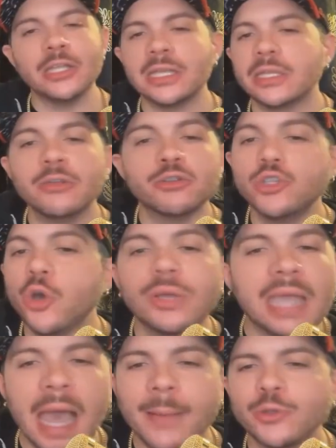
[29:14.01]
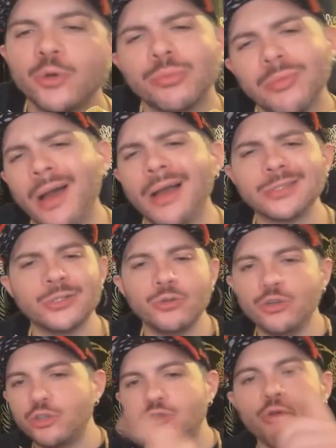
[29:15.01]
like there's no caps, no blocks, no
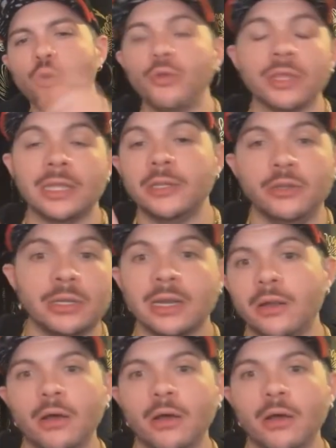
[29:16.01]
scrolling and you get,